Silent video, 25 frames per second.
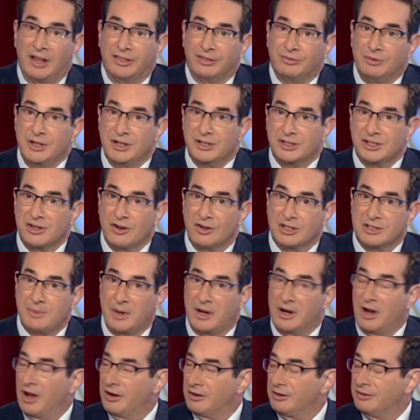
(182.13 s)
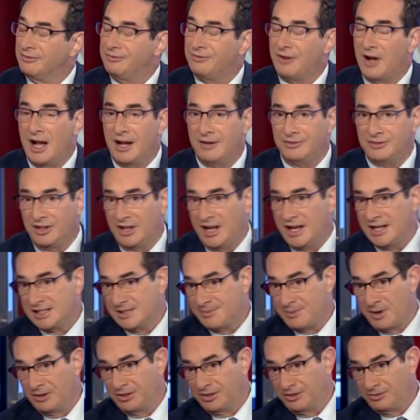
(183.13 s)
3 years ago, it was about 105. Today,
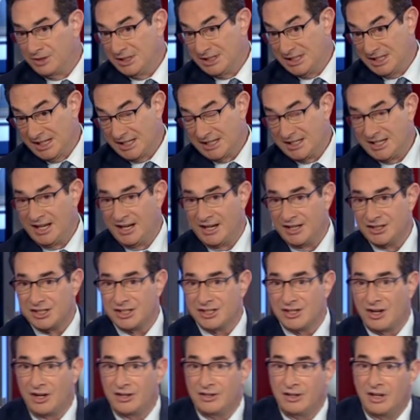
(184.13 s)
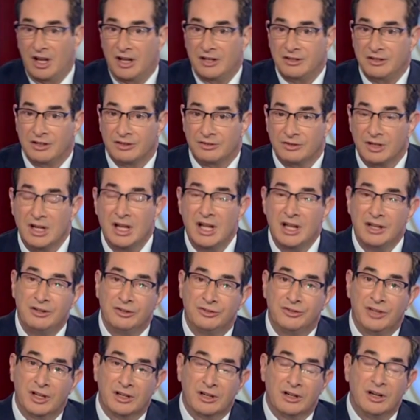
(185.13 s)
it's about 316. I just saw on your
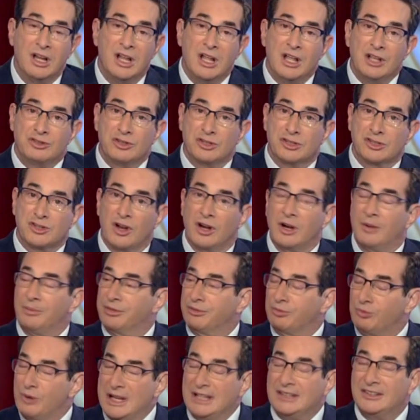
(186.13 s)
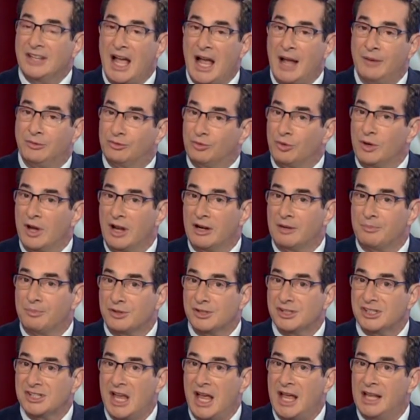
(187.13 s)
ticker. So it's gone up 3 times, 300%
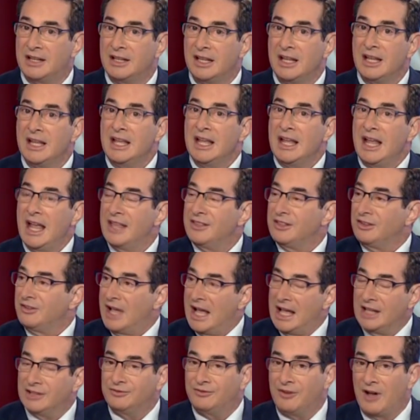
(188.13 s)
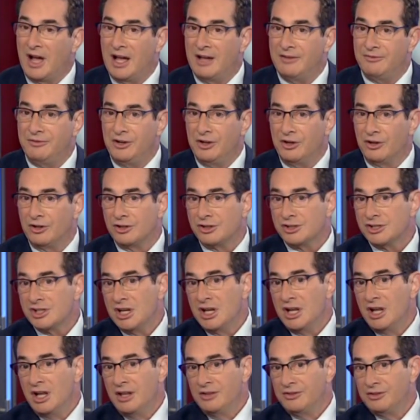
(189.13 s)
in the last 5 years.
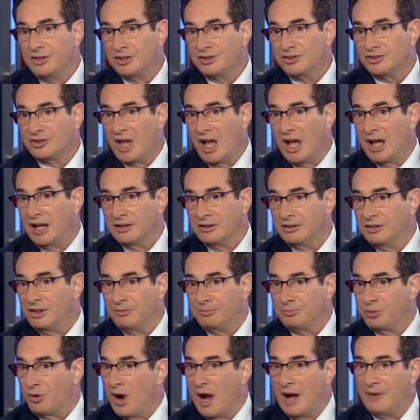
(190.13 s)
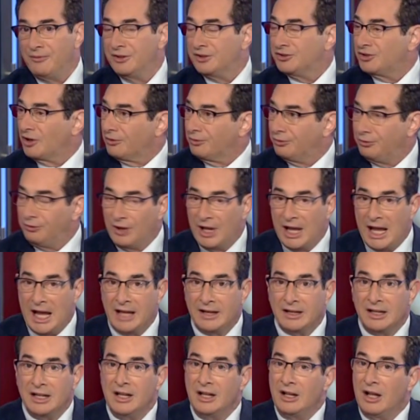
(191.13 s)
The profits are
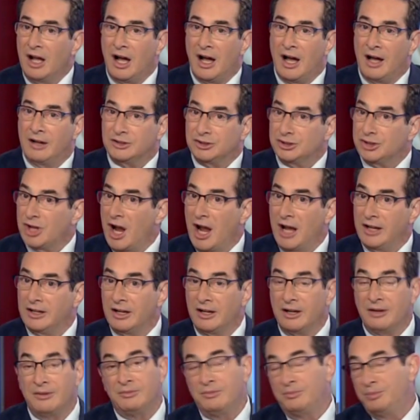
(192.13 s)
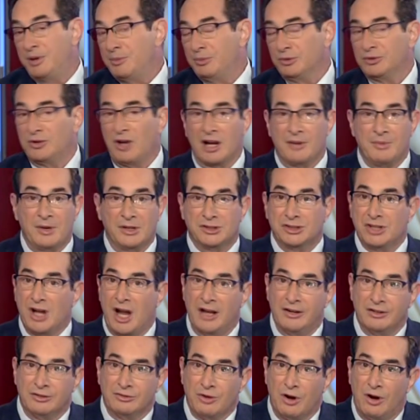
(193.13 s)
flat. China, people talk about
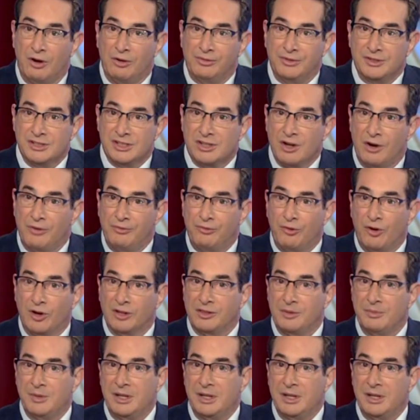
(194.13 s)
China growth and so forth.